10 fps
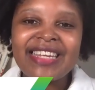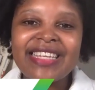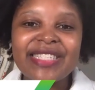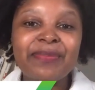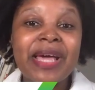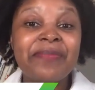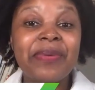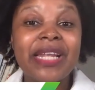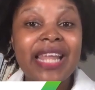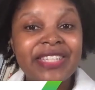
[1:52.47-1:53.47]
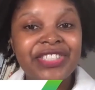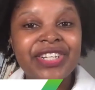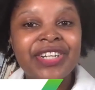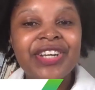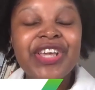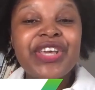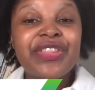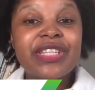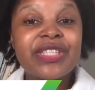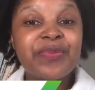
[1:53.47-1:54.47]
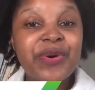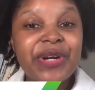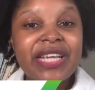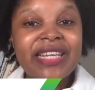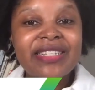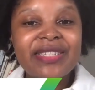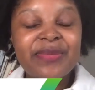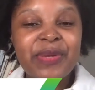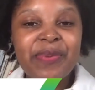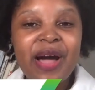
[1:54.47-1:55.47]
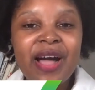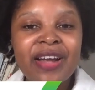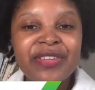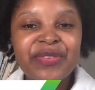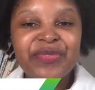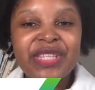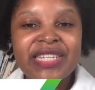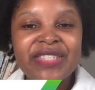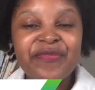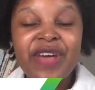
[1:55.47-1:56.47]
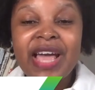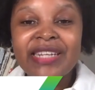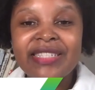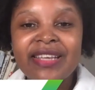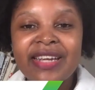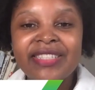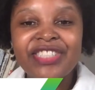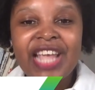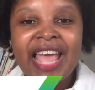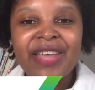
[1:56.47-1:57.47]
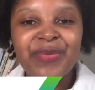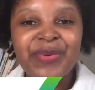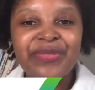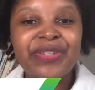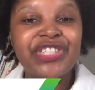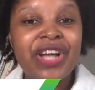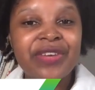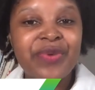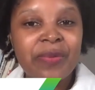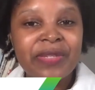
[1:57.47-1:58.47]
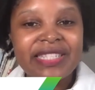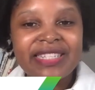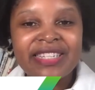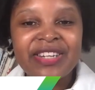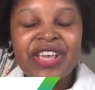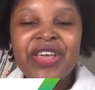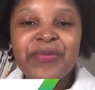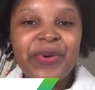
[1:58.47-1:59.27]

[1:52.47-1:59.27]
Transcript: And it's my pleasure this morning to be part of this fireside chat with Rashad Robinson,